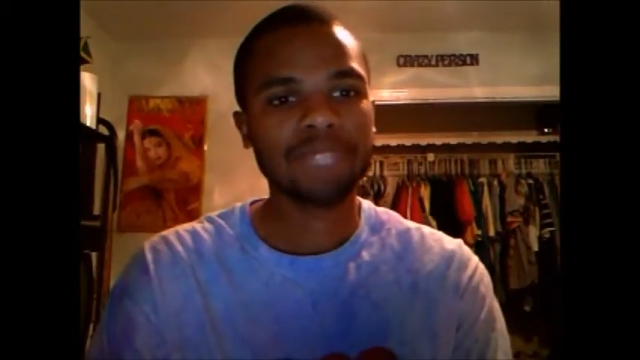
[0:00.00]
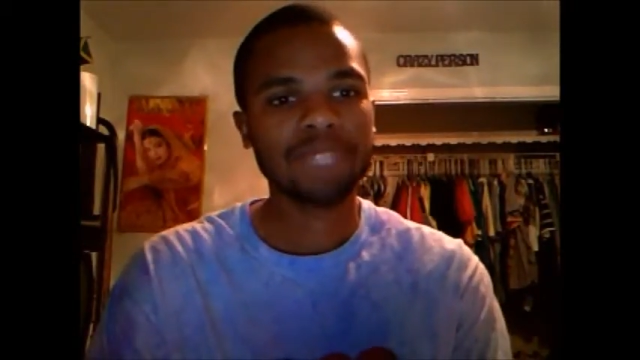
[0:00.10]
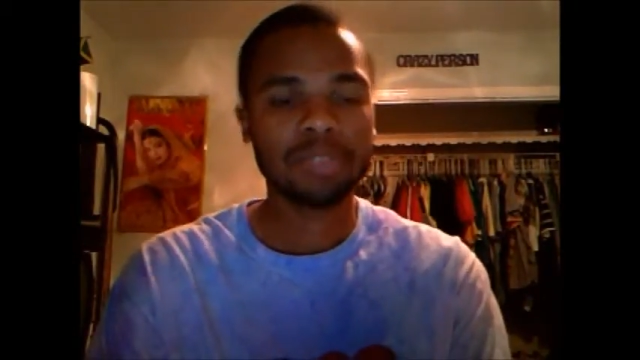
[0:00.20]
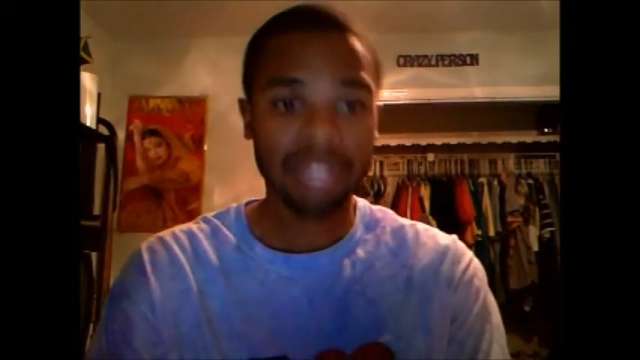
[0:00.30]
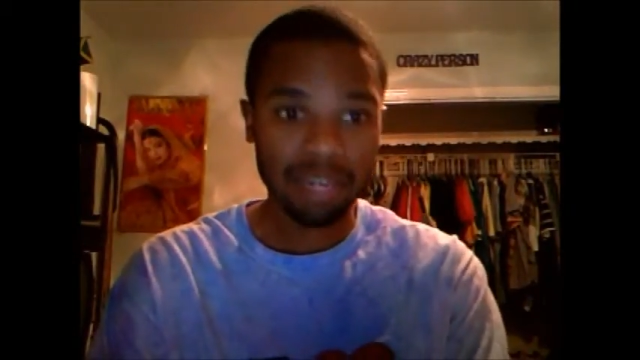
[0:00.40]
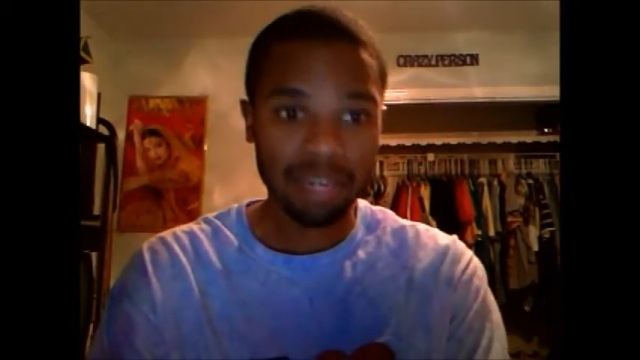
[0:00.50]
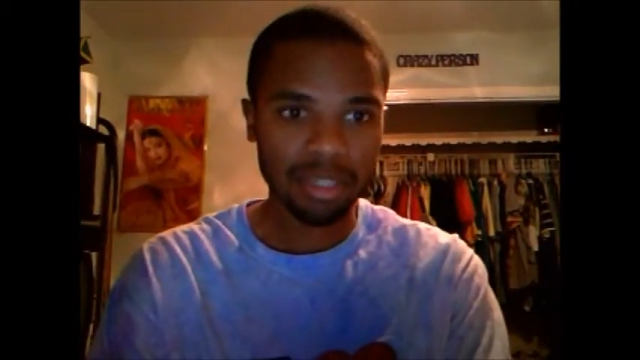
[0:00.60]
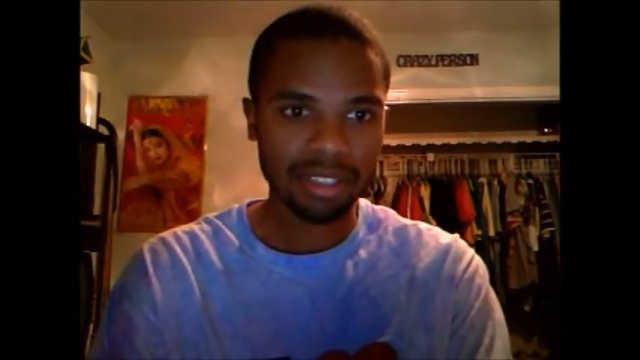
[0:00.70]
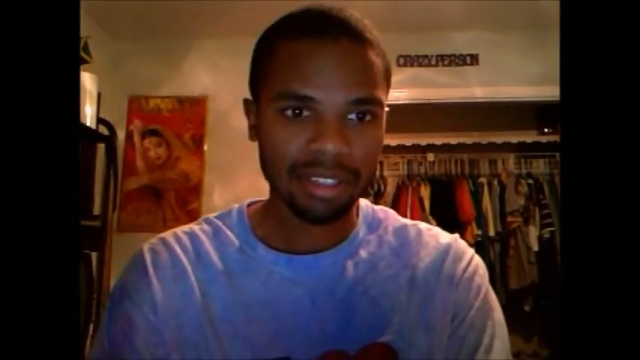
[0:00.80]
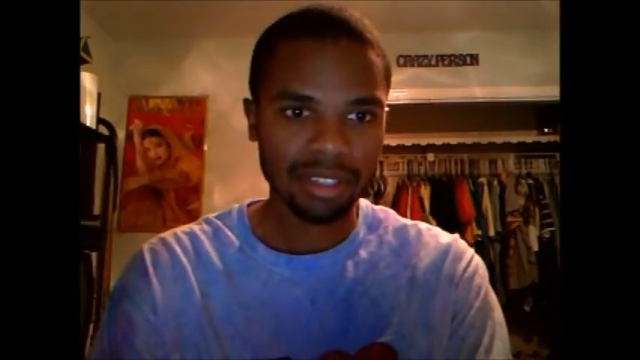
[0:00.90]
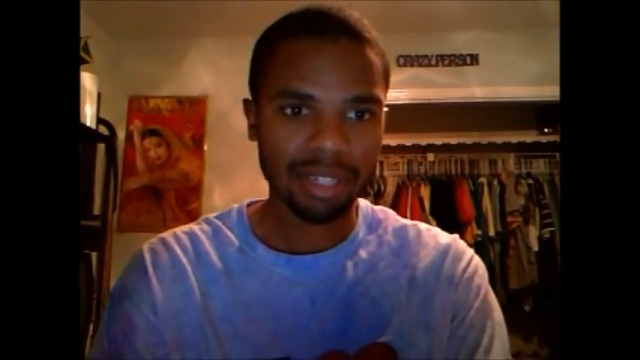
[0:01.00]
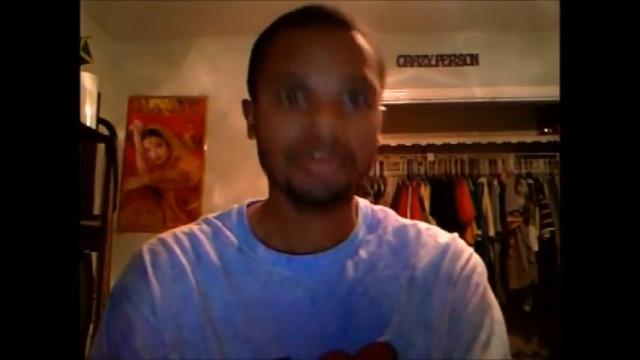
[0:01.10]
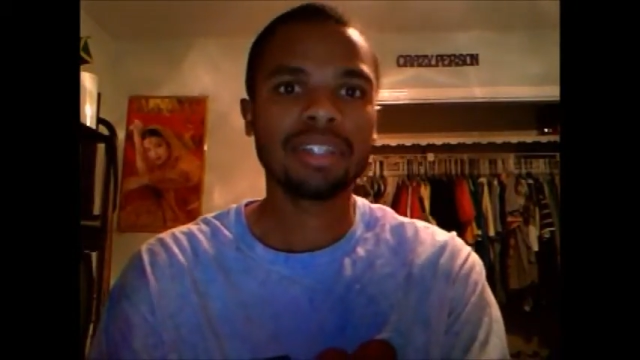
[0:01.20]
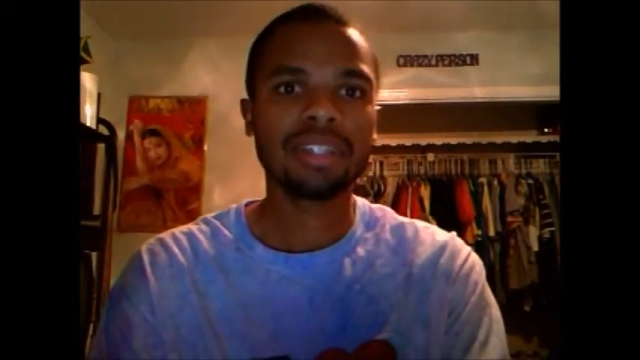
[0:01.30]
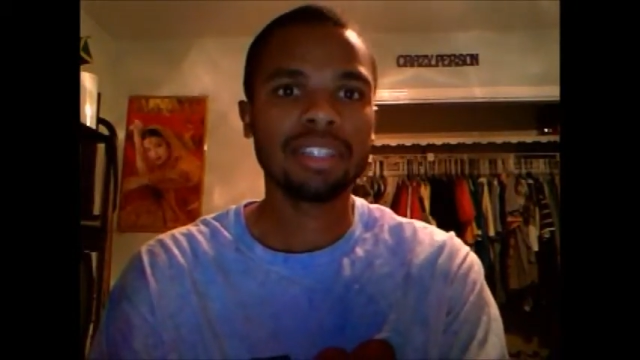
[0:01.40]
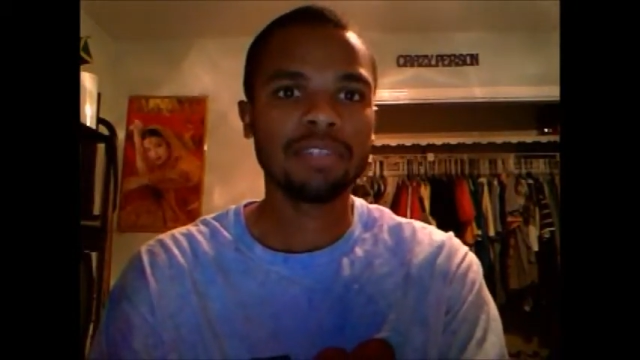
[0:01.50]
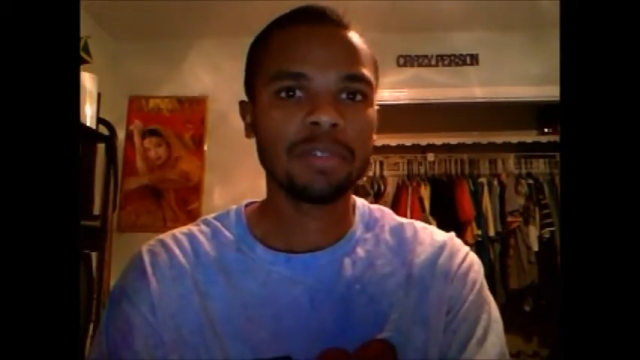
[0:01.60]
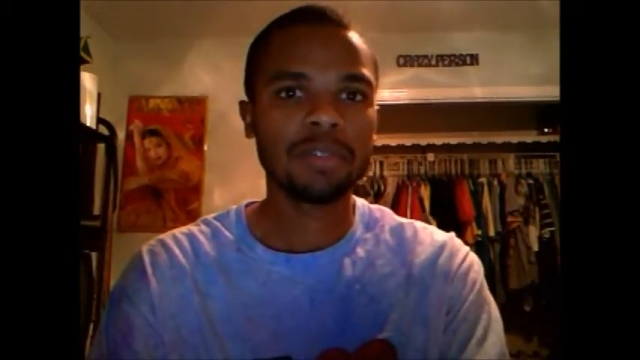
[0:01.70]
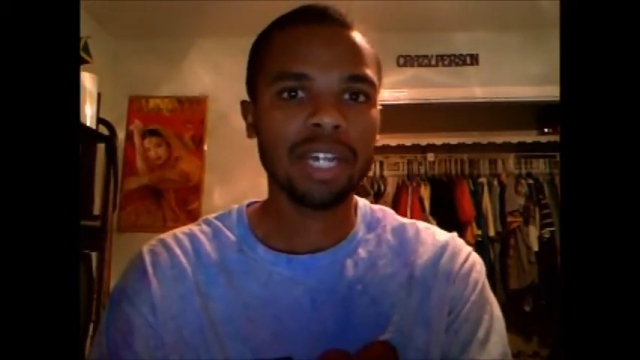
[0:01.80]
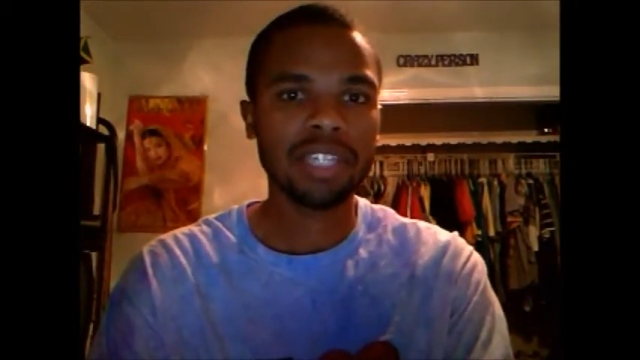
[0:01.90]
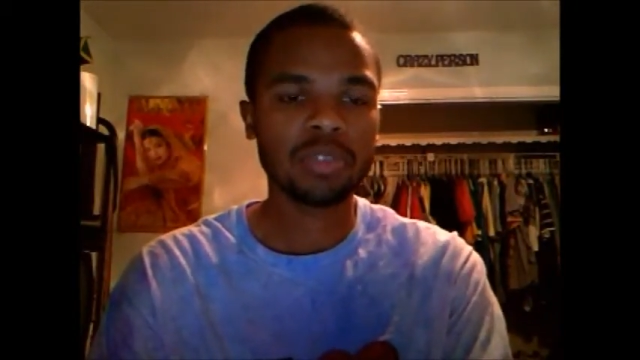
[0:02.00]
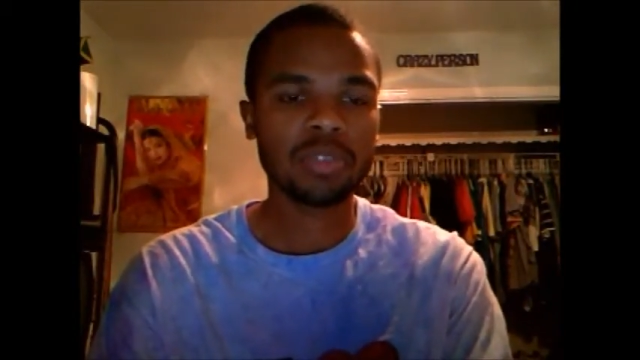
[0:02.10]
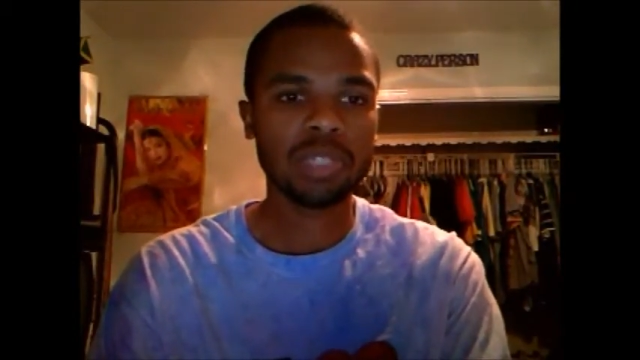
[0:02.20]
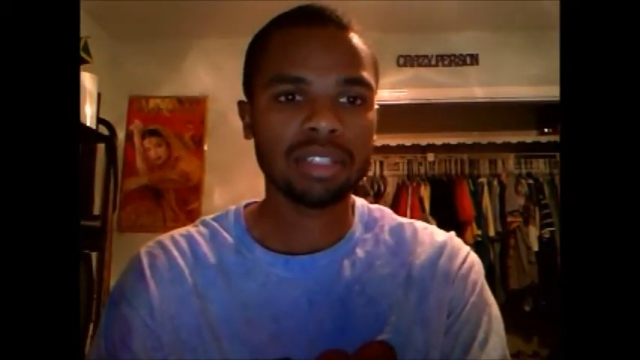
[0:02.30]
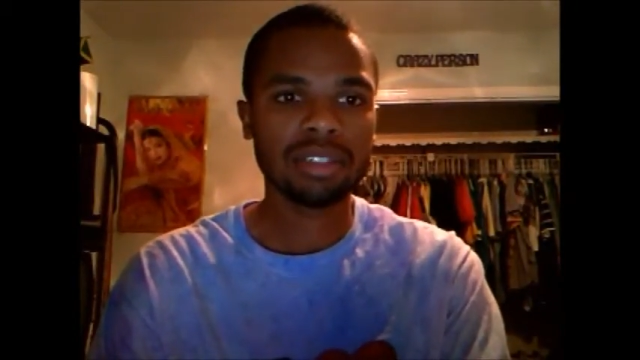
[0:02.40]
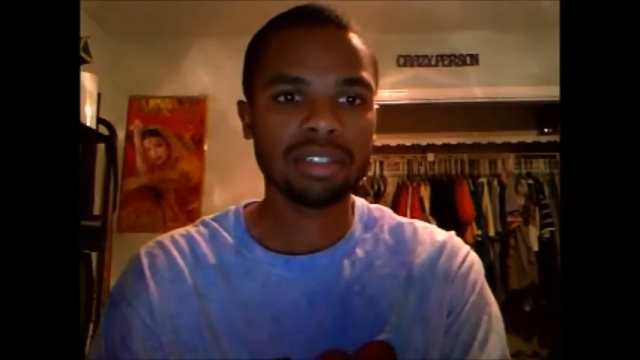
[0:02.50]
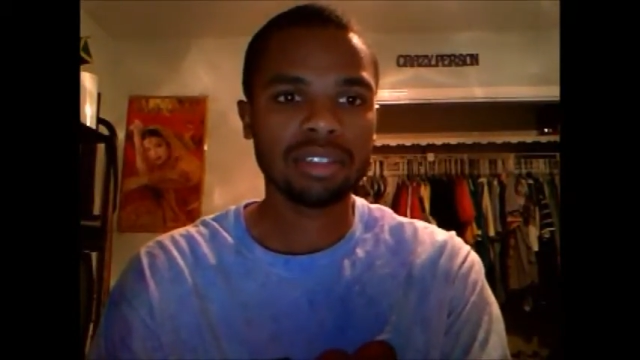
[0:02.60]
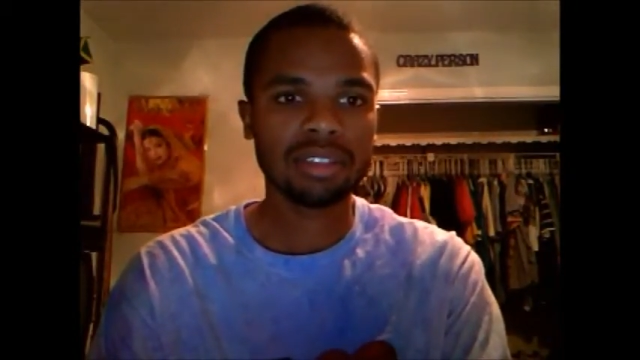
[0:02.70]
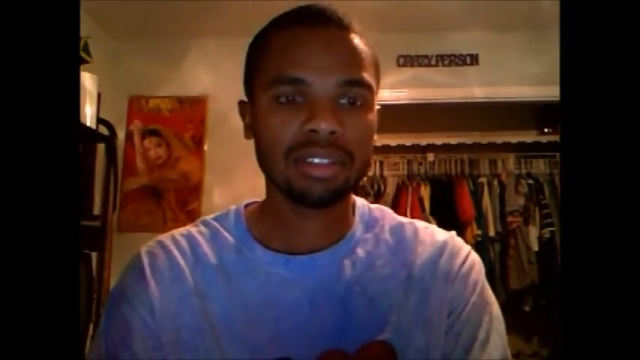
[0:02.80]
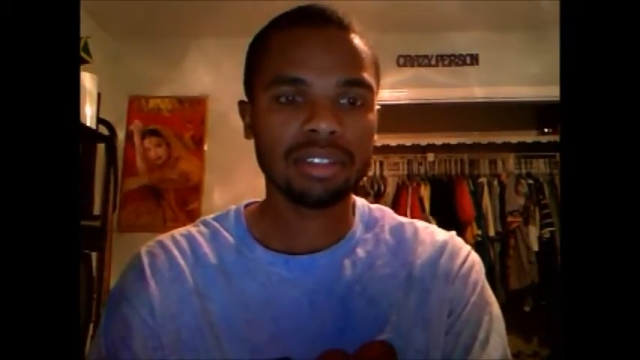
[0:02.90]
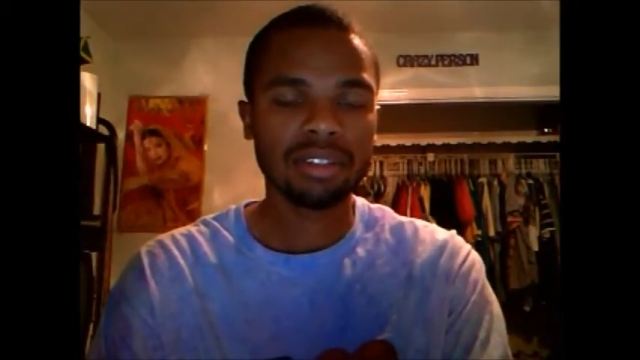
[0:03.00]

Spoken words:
with that being said, I'm going to leave you guys with a